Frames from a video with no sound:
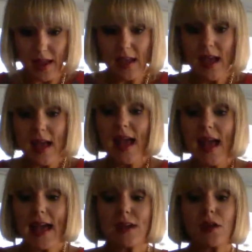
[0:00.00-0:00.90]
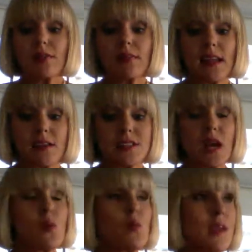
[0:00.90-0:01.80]
okay? And
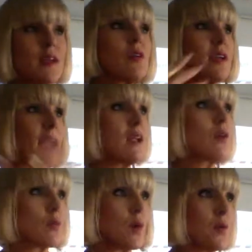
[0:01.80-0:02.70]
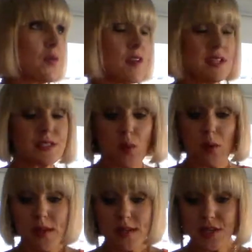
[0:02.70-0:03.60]
leaders, we create growth. It's
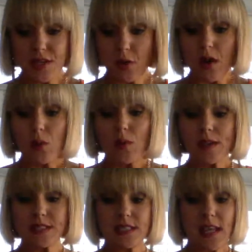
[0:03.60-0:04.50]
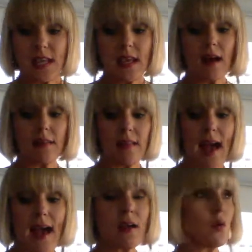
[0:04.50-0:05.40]
what we do. We see a
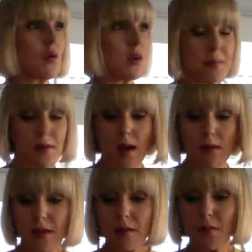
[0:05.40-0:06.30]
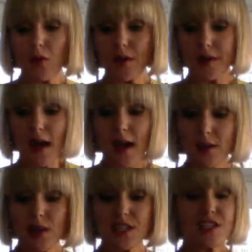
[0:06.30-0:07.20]
lack or a problem or an
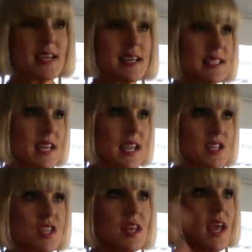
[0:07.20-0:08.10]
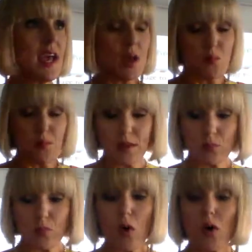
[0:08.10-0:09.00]
unreached destination, and we
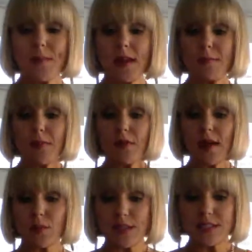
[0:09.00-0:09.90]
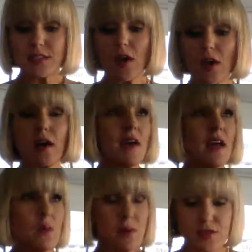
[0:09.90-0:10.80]
enroll people, and we solve,
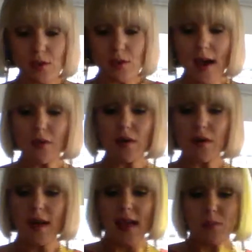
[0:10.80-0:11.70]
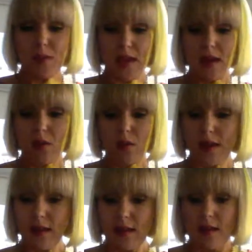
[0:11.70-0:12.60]
and we travel, and
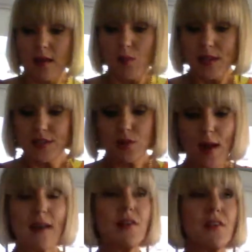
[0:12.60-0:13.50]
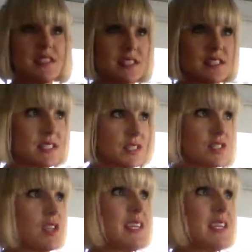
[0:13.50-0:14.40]
we travel the distance
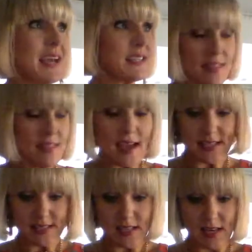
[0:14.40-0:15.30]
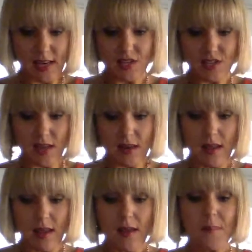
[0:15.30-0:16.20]
to get to that destination.
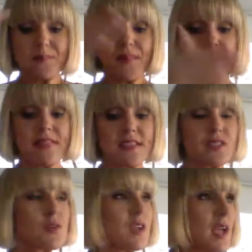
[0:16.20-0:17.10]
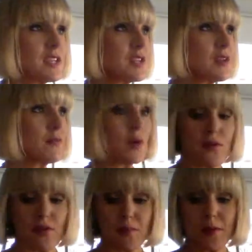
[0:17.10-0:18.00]
And this creation of
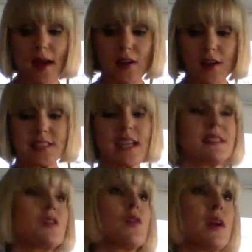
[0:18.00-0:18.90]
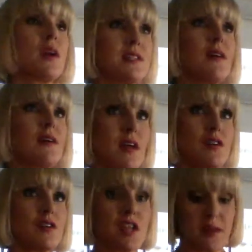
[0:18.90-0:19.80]
growth and progress takes a great deal of
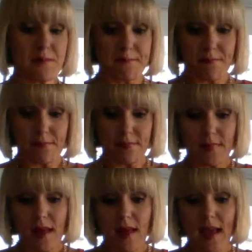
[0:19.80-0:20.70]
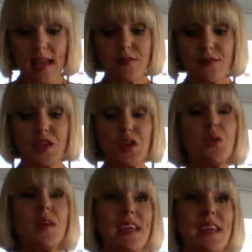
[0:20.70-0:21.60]
energy. And if
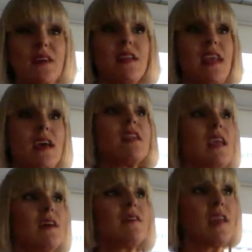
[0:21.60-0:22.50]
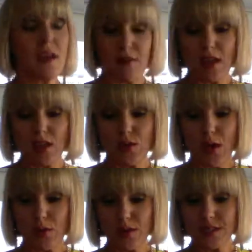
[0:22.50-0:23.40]
you give and give and give and give and you
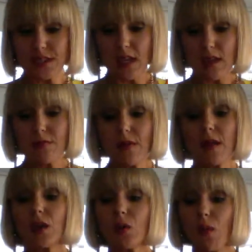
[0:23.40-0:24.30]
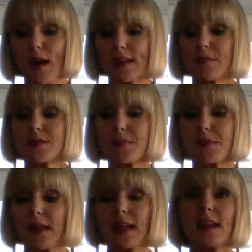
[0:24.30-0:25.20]
don't receive, you'll wind up
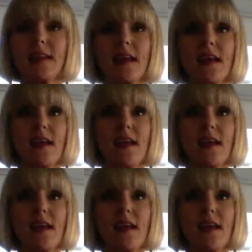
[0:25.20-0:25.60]
depleted,